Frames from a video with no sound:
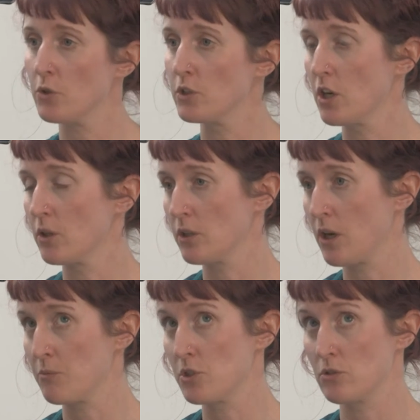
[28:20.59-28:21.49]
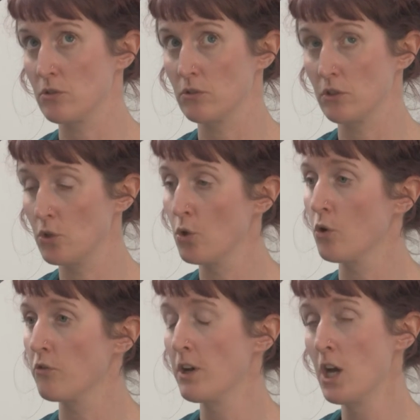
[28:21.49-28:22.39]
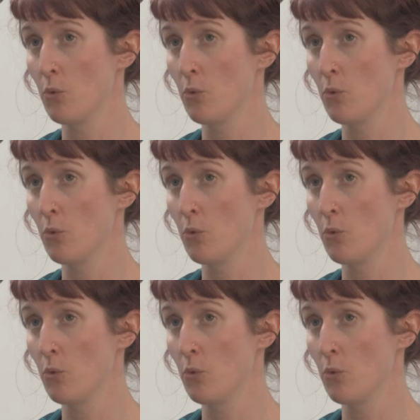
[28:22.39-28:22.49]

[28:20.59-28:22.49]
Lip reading: who'd gone up to the north